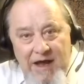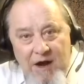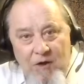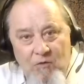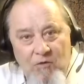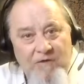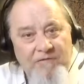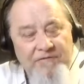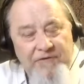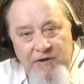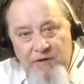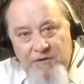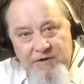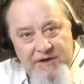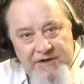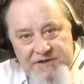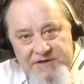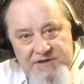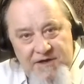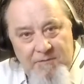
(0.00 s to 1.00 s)

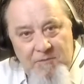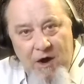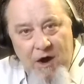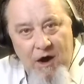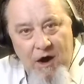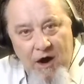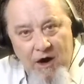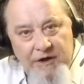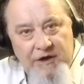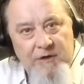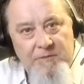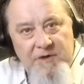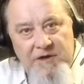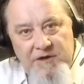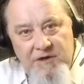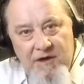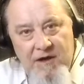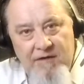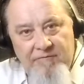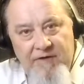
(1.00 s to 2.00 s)
refuted some argument
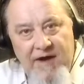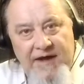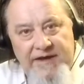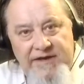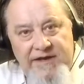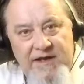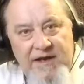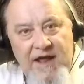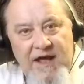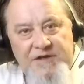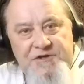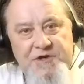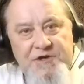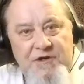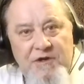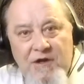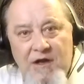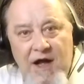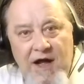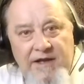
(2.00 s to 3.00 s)
of
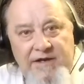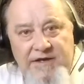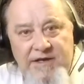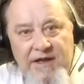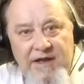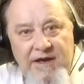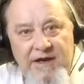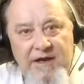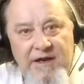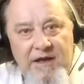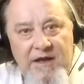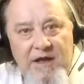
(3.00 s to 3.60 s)
ideological content.